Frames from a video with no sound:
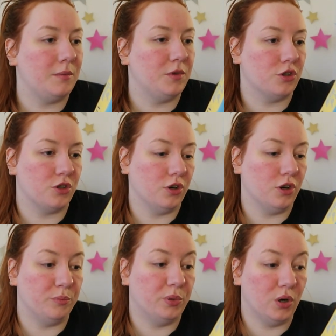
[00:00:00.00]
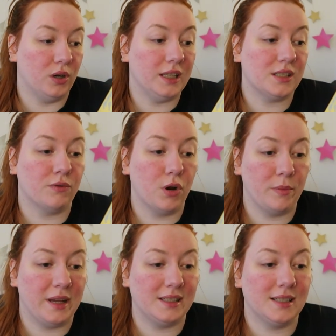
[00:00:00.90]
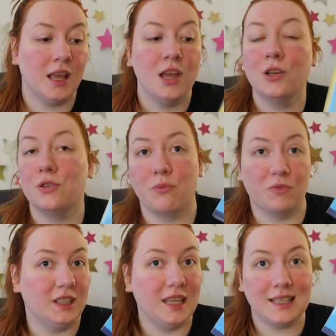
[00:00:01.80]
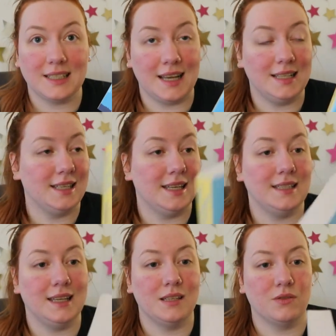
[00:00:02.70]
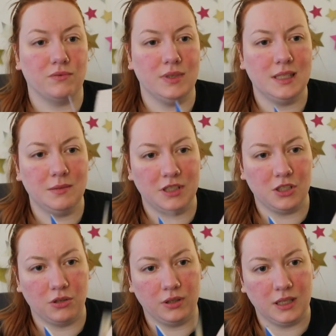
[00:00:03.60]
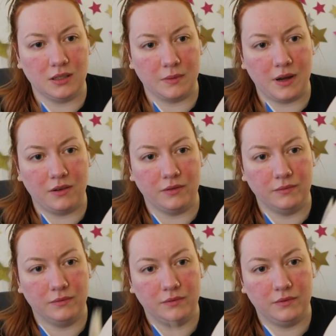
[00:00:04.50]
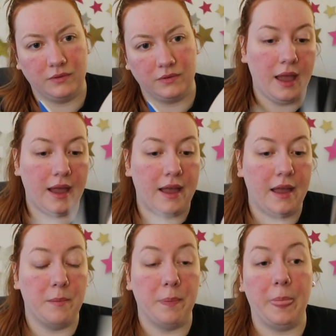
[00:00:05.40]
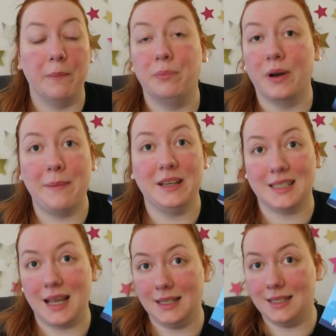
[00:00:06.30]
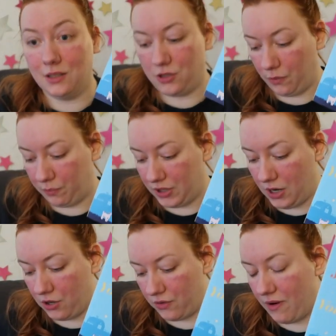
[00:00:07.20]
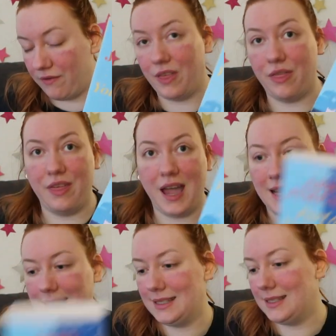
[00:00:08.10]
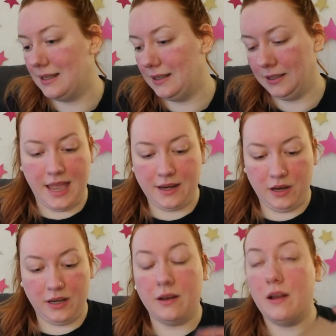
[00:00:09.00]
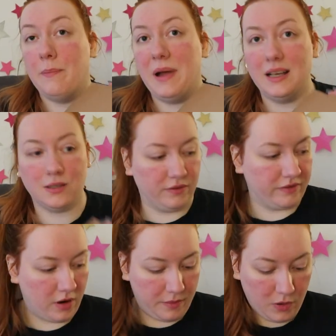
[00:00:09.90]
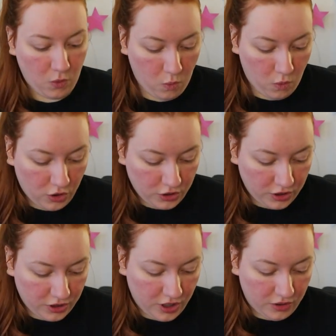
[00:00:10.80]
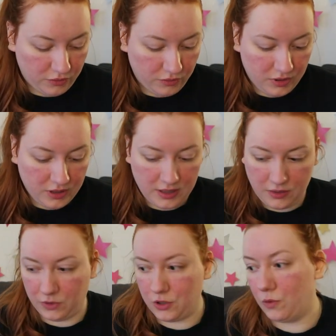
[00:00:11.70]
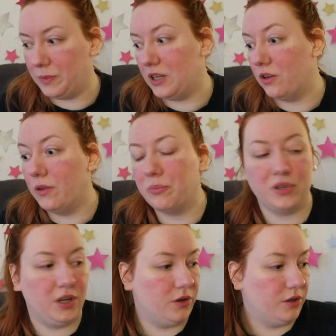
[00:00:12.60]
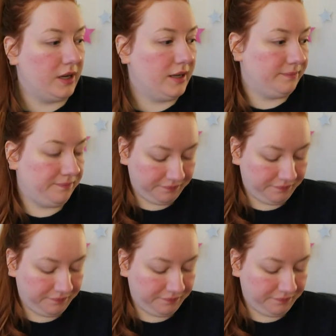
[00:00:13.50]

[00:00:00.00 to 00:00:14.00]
I'm not sure, but it's a romance, so I'm really excited. It's a reasonably chunky as well. But I'm excited. So pre-order of that, then a parcel from Waterstones, which will be another pre-order.